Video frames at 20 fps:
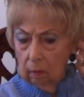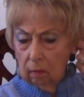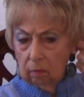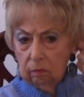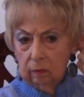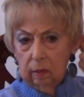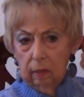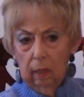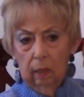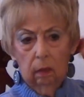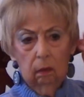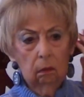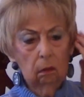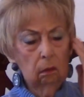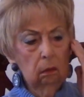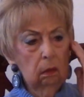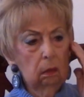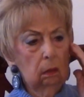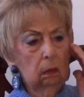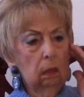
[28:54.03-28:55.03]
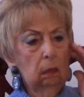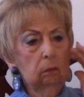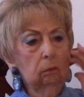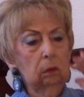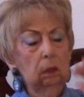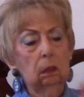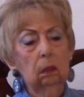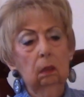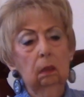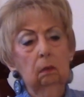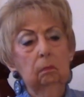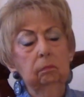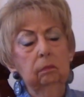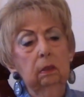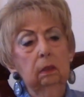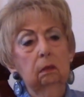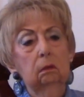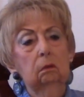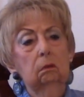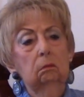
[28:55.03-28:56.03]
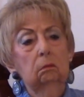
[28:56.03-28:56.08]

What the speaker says: Theater and Country Club that